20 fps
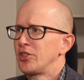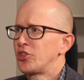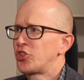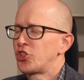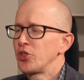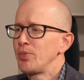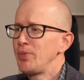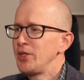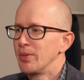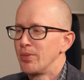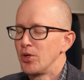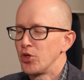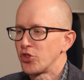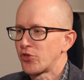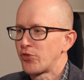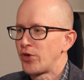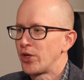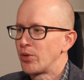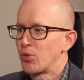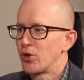It should be the
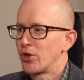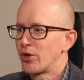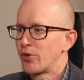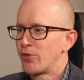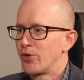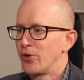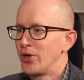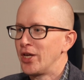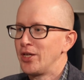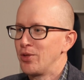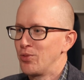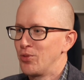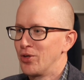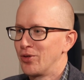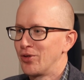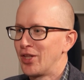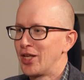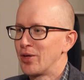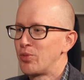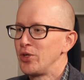most fun work for
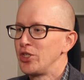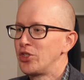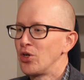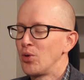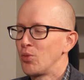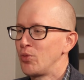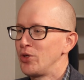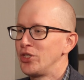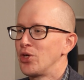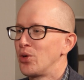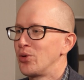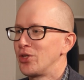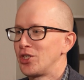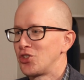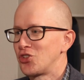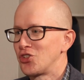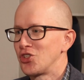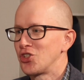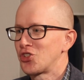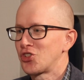anyone. Like we don't
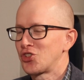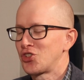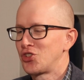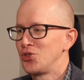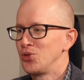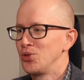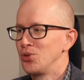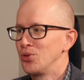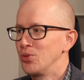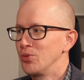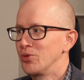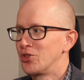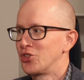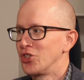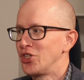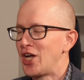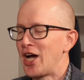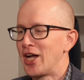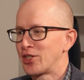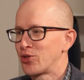exist to
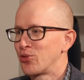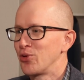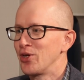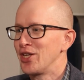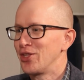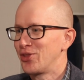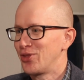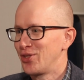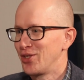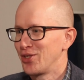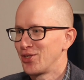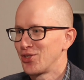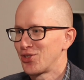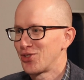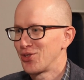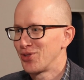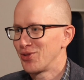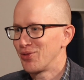not create things.